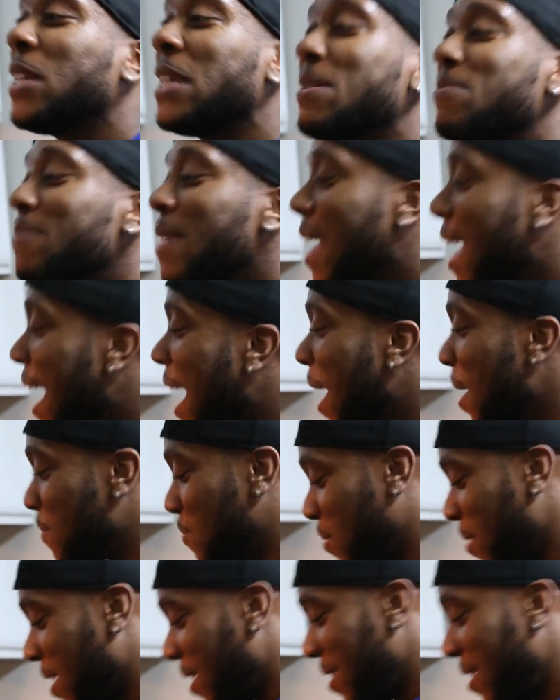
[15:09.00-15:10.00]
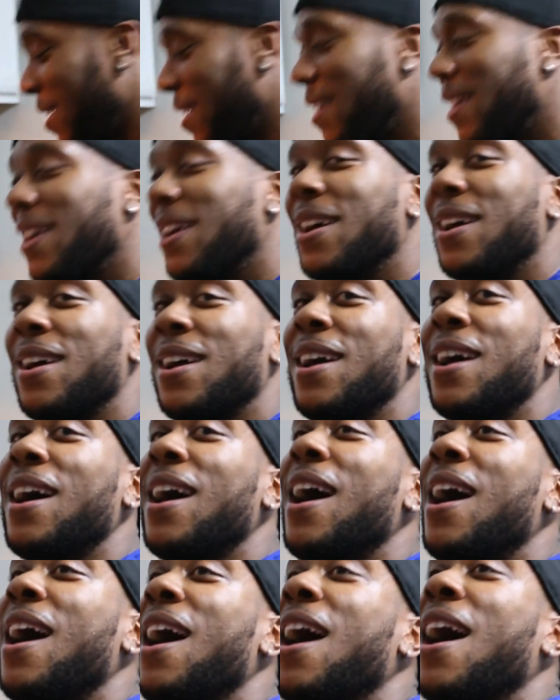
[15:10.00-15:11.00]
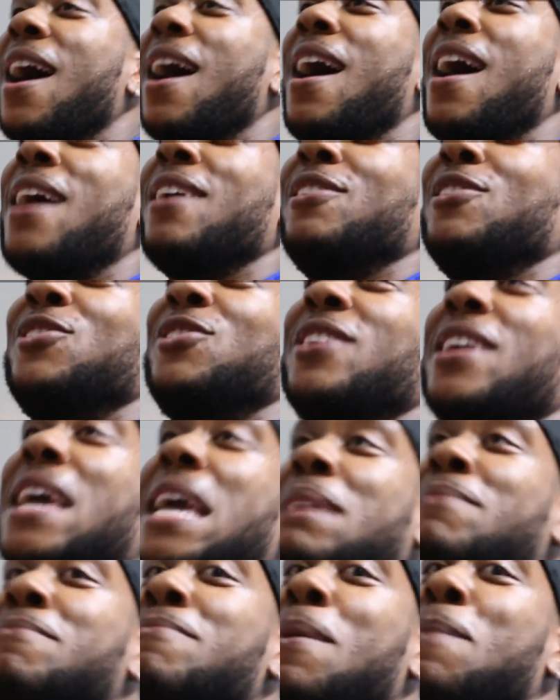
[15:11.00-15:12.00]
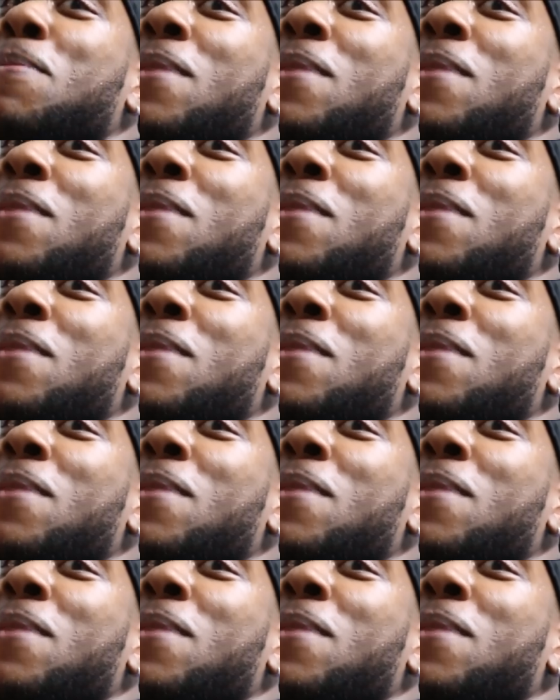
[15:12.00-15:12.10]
get mad, but I just came in my